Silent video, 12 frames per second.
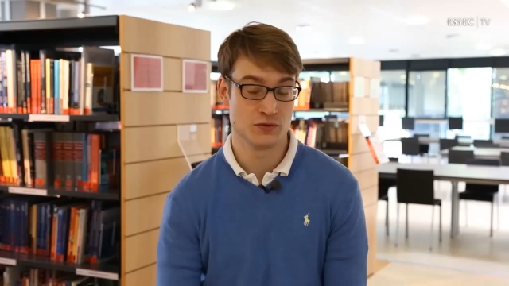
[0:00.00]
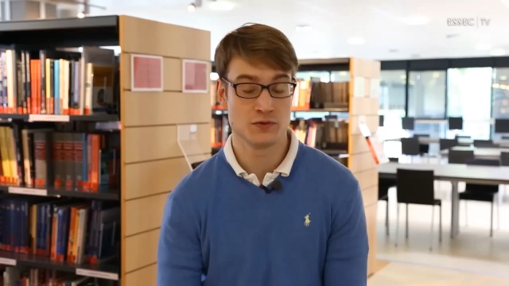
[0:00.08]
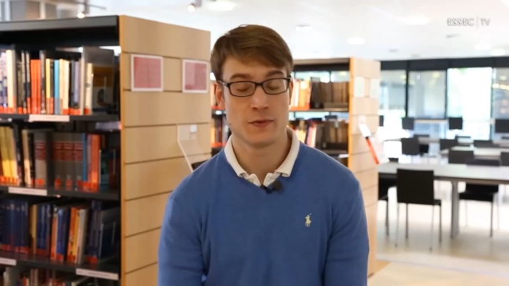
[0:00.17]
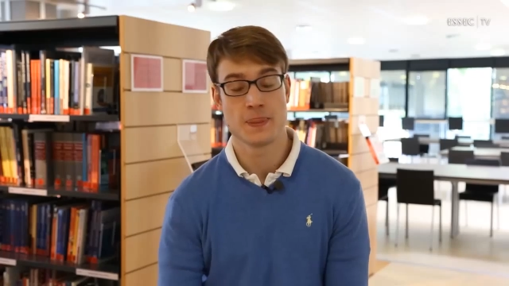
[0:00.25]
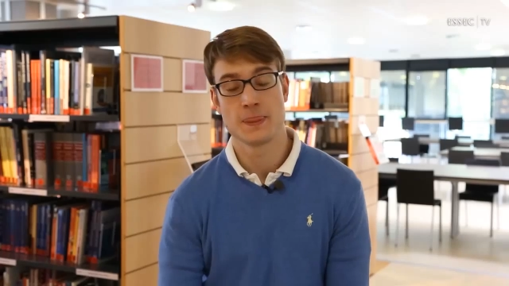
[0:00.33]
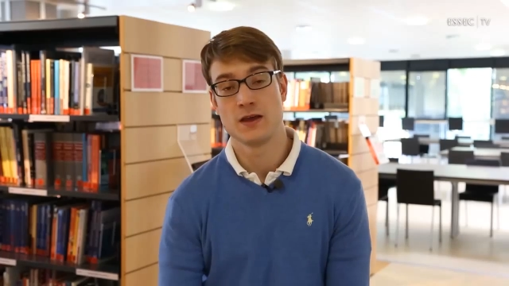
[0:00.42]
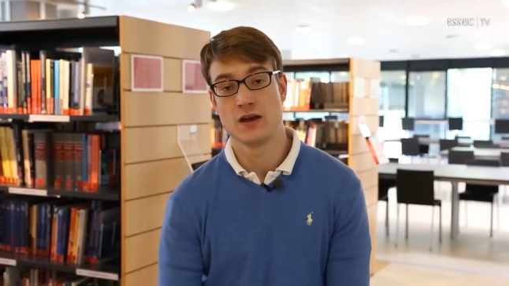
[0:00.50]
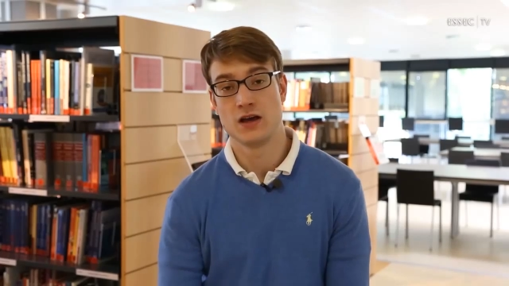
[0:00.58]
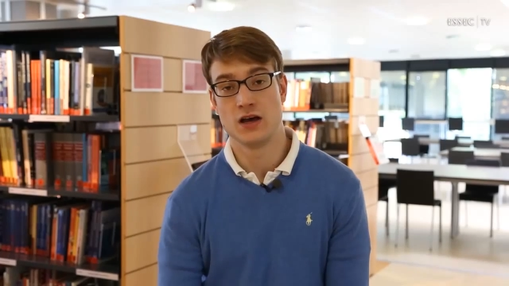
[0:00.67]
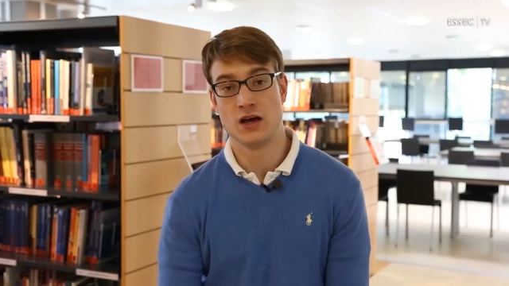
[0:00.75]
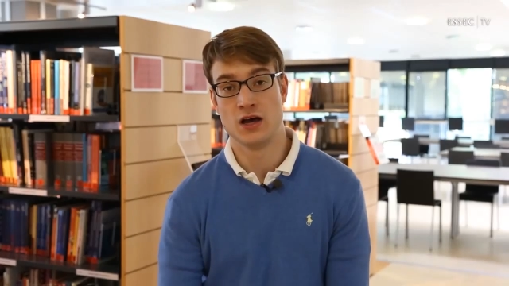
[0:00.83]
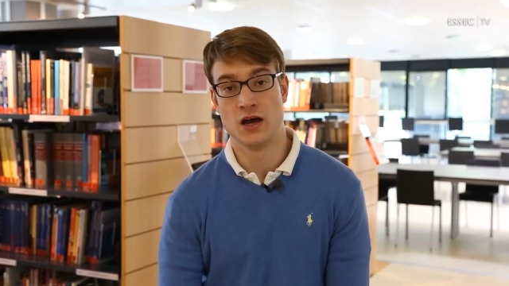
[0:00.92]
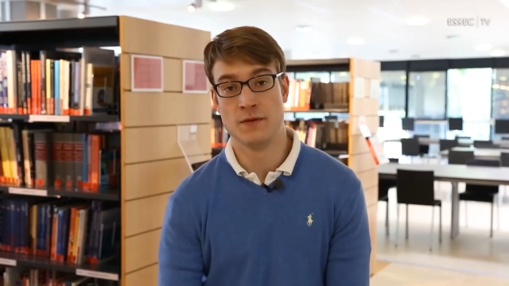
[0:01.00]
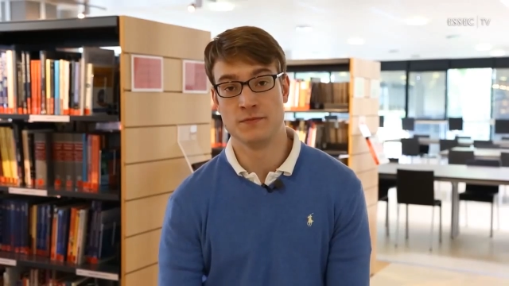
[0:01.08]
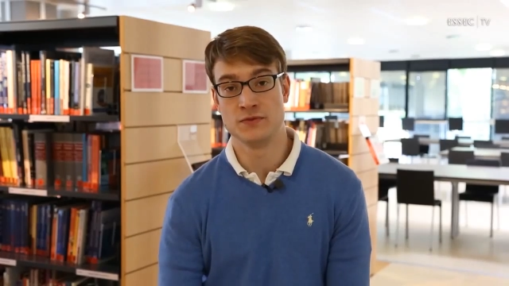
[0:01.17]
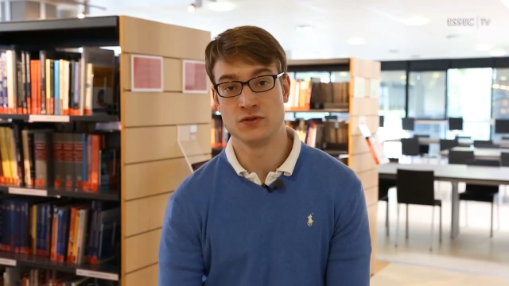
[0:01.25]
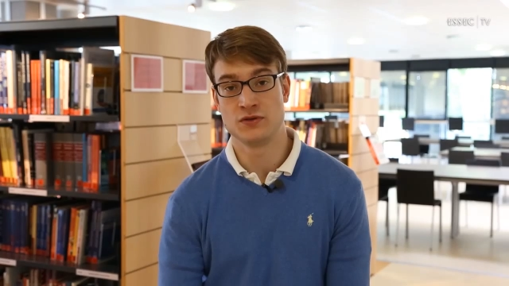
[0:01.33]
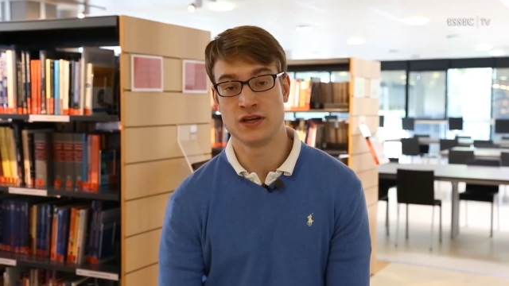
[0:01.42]
2,
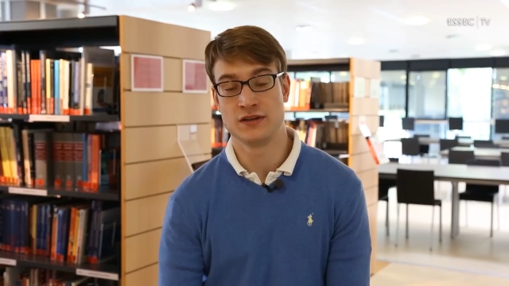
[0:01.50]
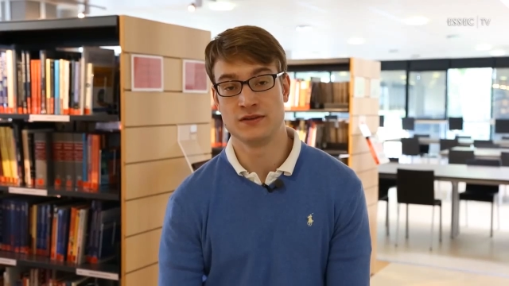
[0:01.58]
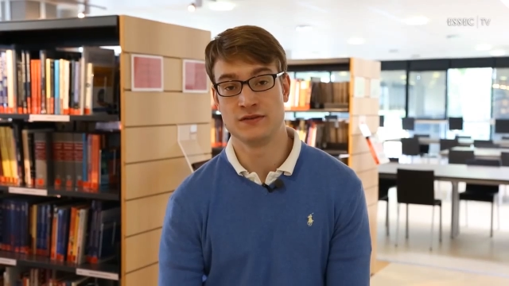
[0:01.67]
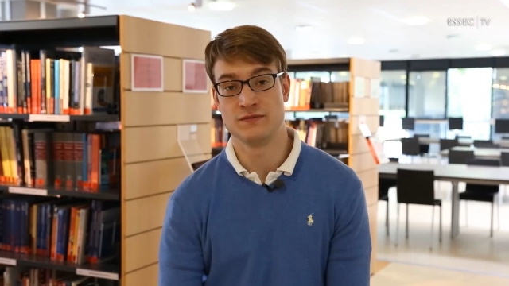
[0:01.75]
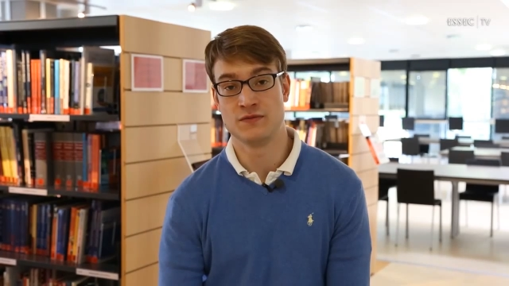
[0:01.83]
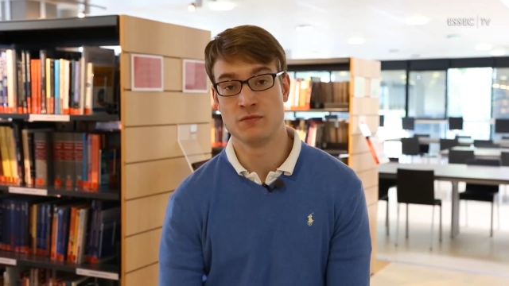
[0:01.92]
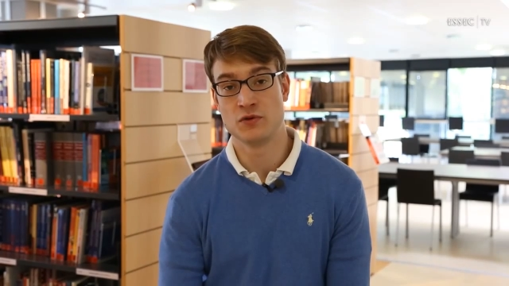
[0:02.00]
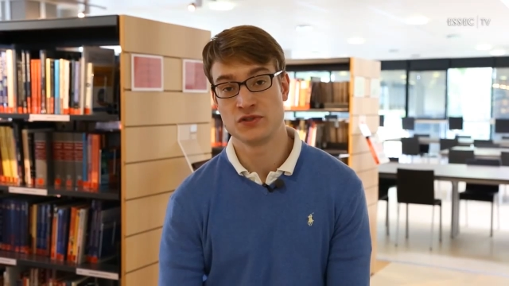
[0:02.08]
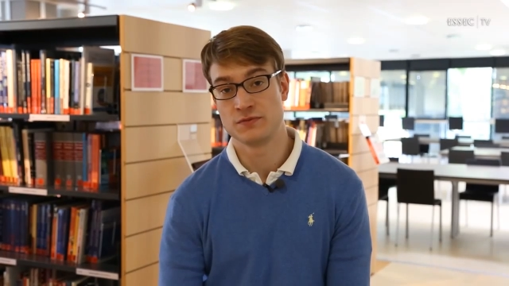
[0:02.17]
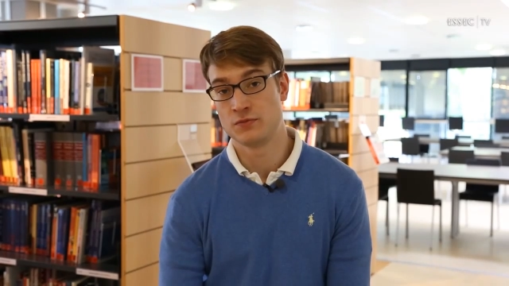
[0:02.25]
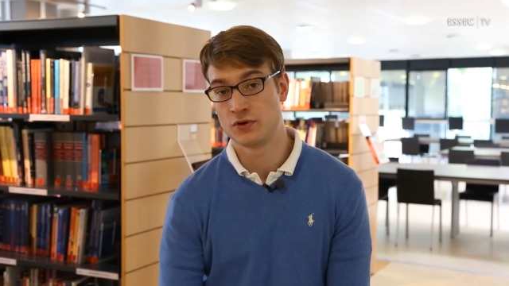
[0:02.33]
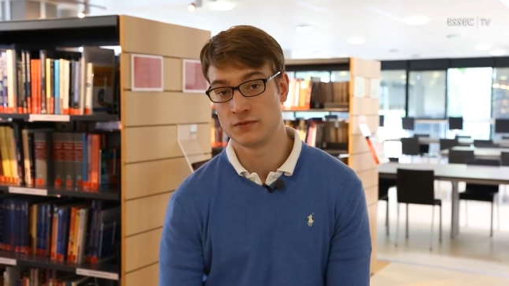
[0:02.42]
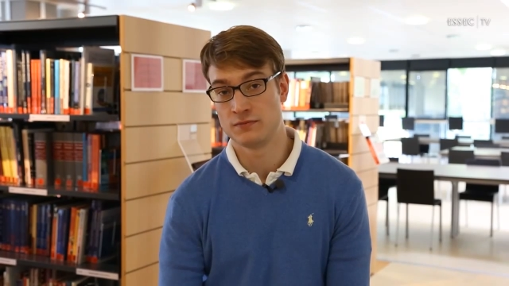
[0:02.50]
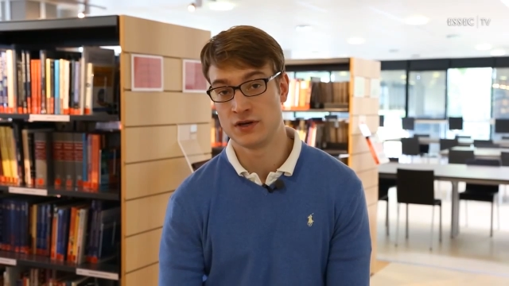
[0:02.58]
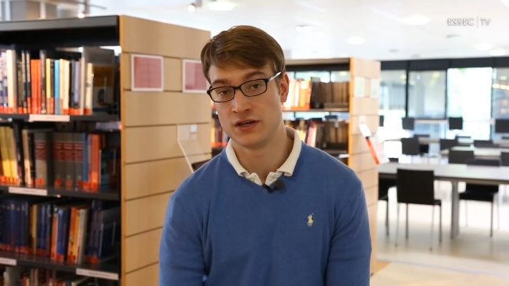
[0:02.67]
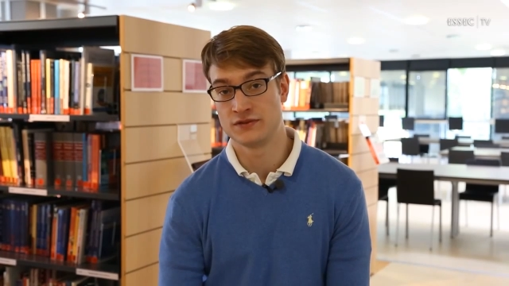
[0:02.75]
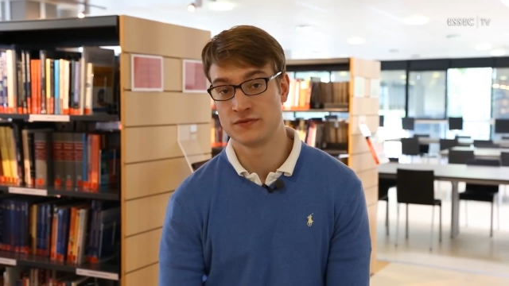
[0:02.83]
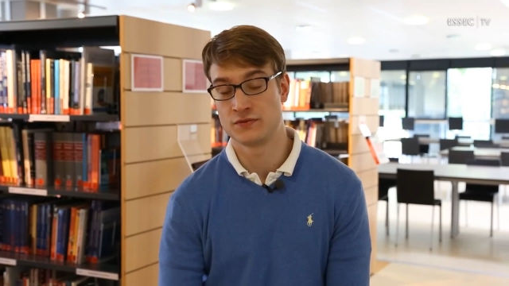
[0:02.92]
the most important
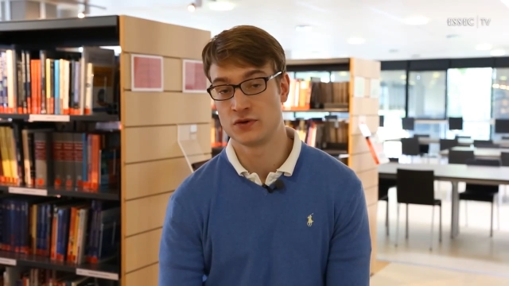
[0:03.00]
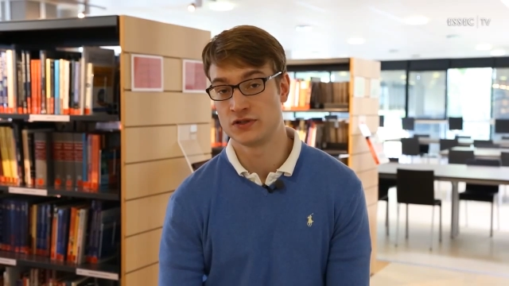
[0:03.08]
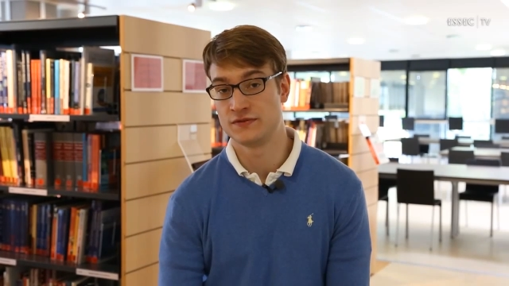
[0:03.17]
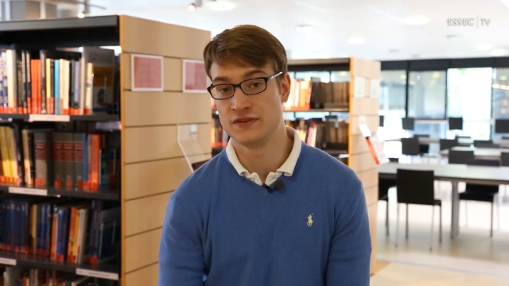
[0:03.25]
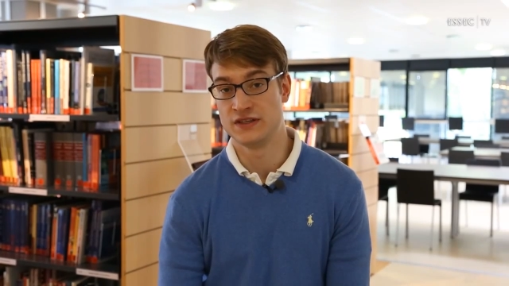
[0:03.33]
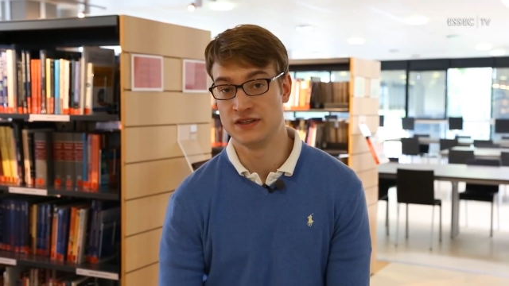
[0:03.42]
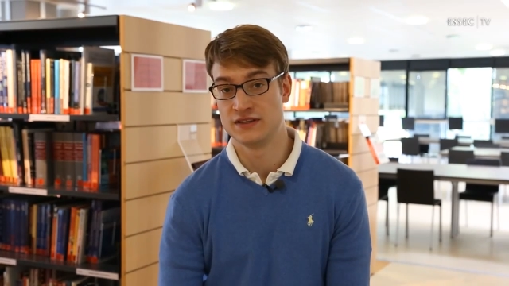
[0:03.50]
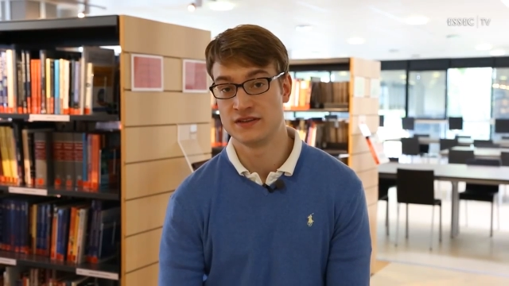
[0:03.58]
part is, of course, the